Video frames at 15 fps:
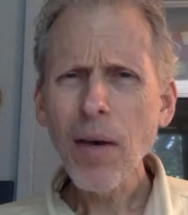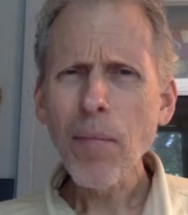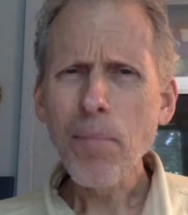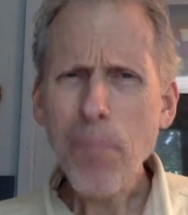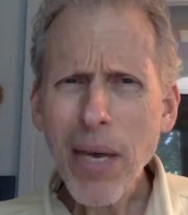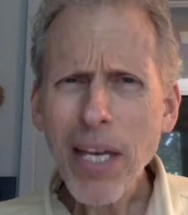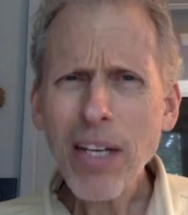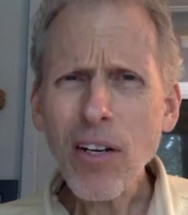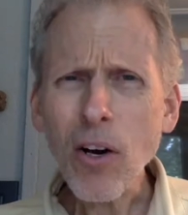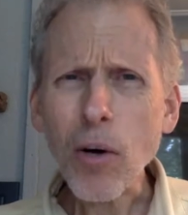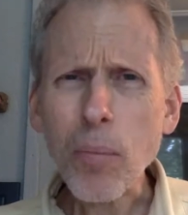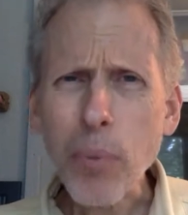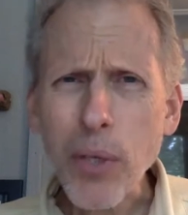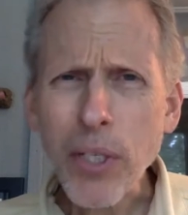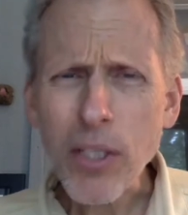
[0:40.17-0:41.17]
Men are
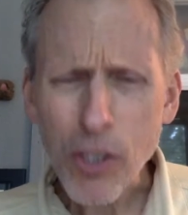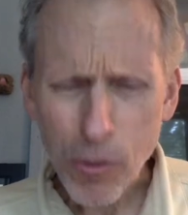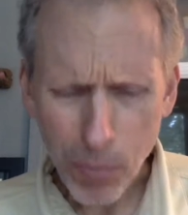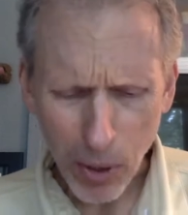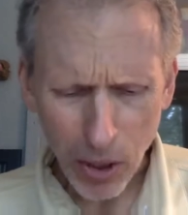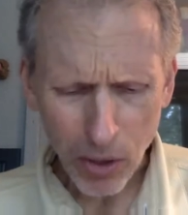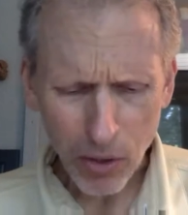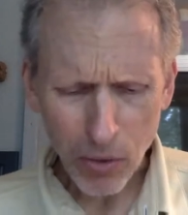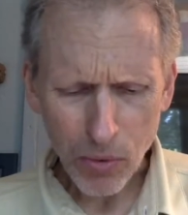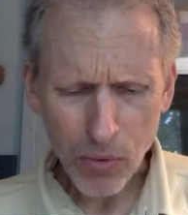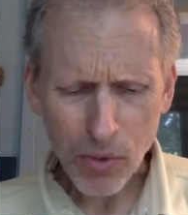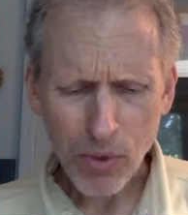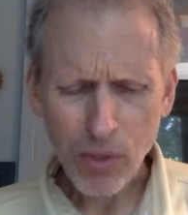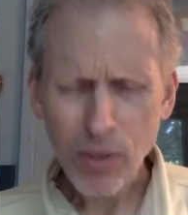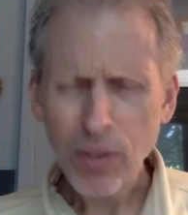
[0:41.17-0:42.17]

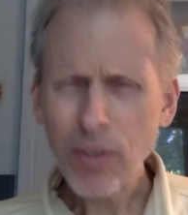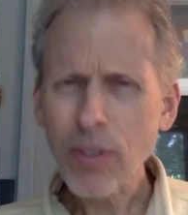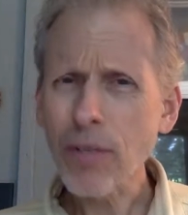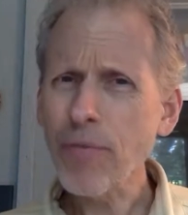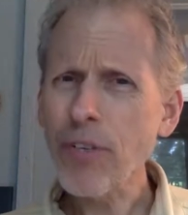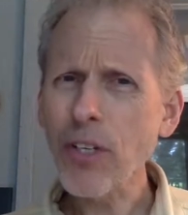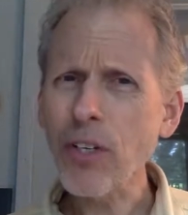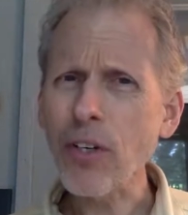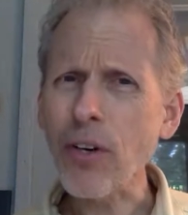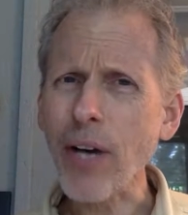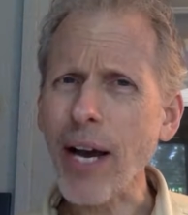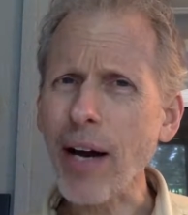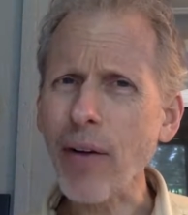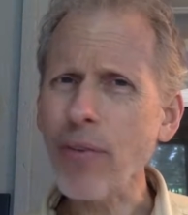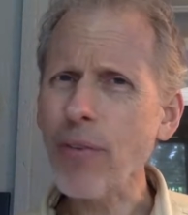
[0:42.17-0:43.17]
predisposed to figure
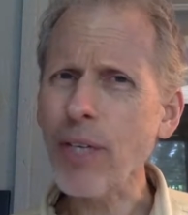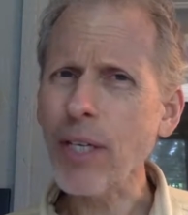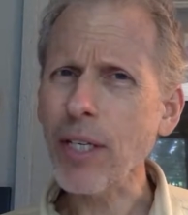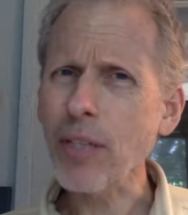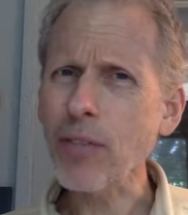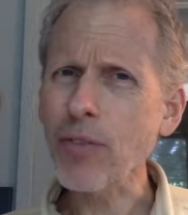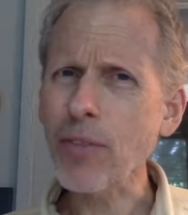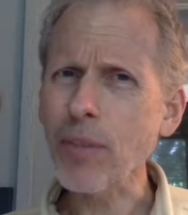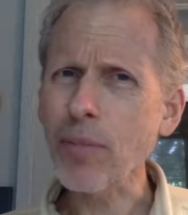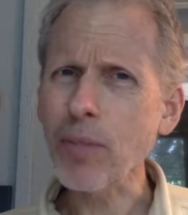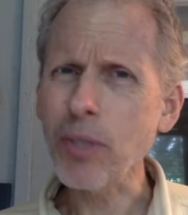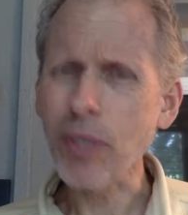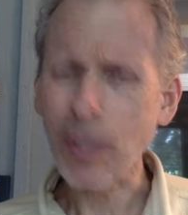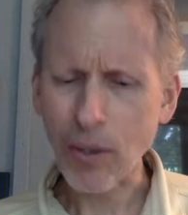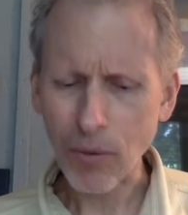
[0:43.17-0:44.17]
out things for
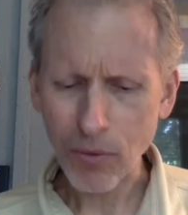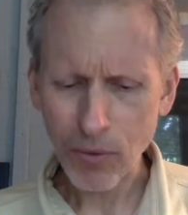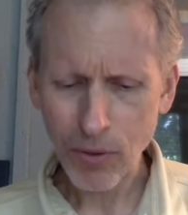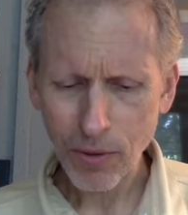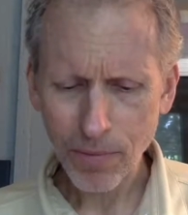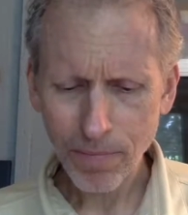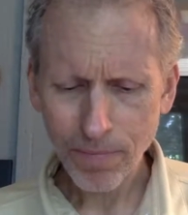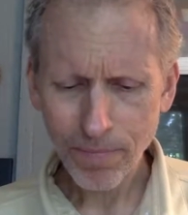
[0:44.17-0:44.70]
themselves,